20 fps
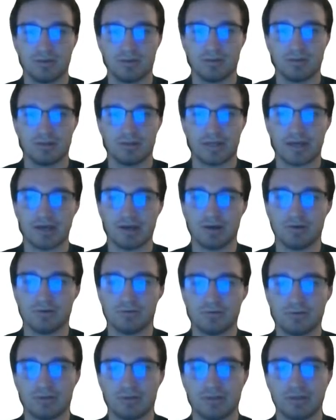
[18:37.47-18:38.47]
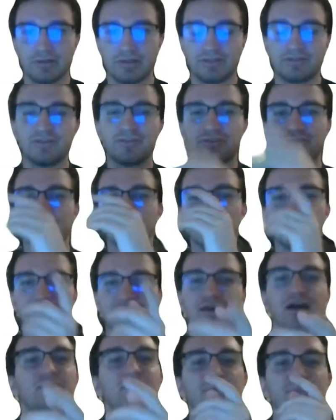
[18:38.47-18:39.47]
Now, this doesn't really
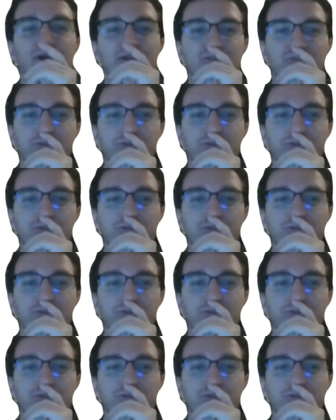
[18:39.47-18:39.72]
tell me much,